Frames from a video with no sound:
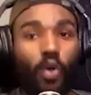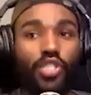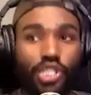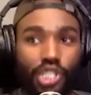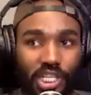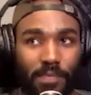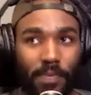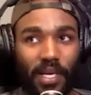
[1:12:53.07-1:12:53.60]
was
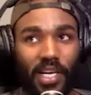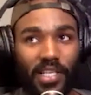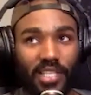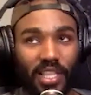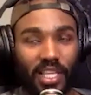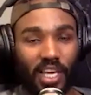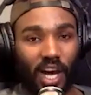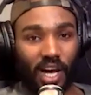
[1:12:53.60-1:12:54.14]
just because
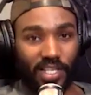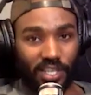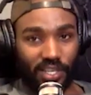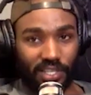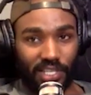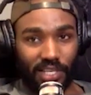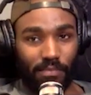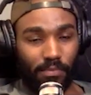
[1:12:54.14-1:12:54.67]
of the
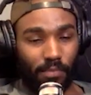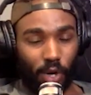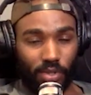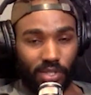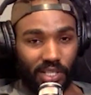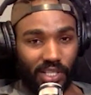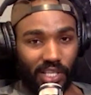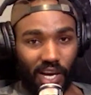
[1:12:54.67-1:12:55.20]
Oscars, him
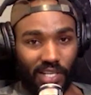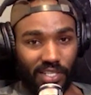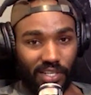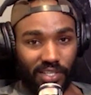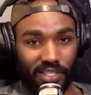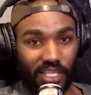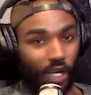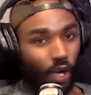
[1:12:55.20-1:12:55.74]
hosting the
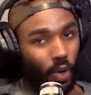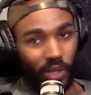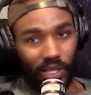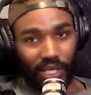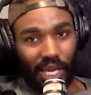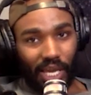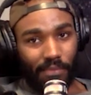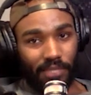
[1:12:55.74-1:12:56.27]
Oscars. It
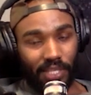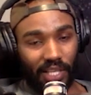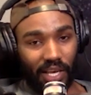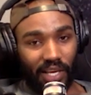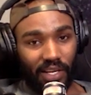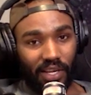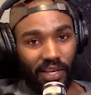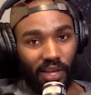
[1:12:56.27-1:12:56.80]
only came to
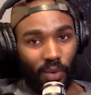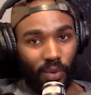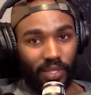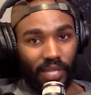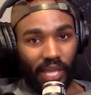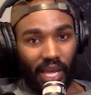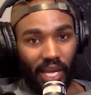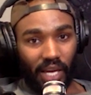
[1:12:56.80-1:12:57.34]
light when
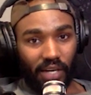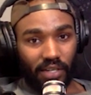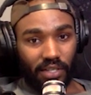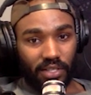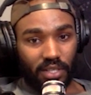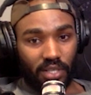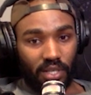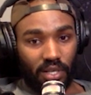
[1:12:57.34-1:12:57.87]
the
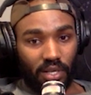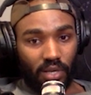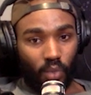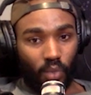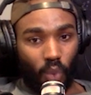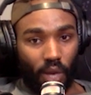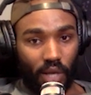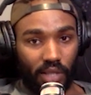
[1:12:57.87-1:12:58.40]
haters
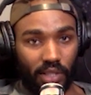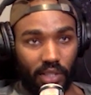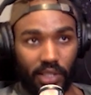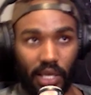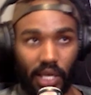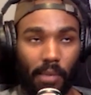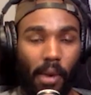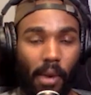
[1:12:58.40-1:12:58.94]
wanted to
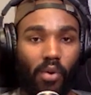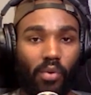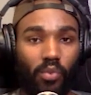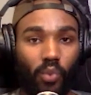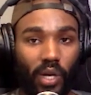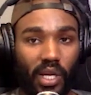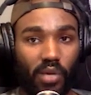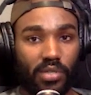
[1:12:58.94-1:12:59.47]
take him out
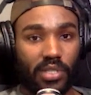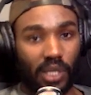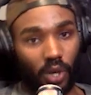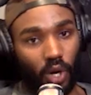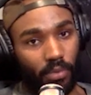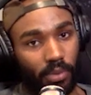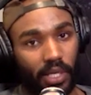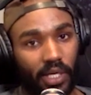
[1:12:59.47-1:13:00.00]
when he was like,
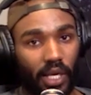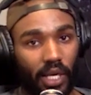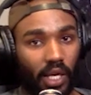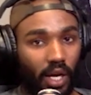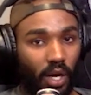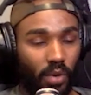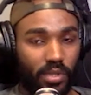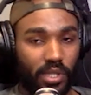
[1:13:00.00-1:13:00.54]
"Oh, I'm going
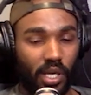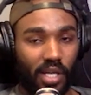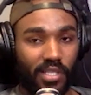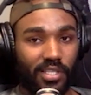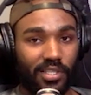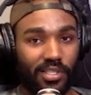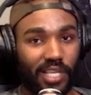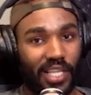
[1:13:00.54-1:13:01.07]
to host the
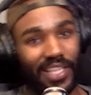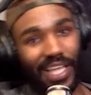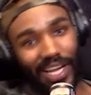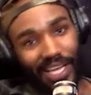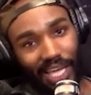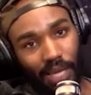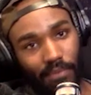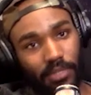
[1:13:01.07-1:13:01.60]
Oscars," and then
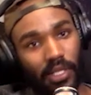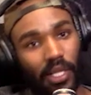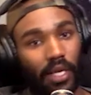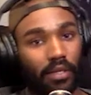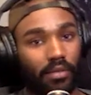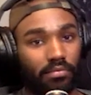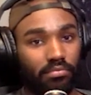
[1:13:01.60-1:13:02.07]
it came to light.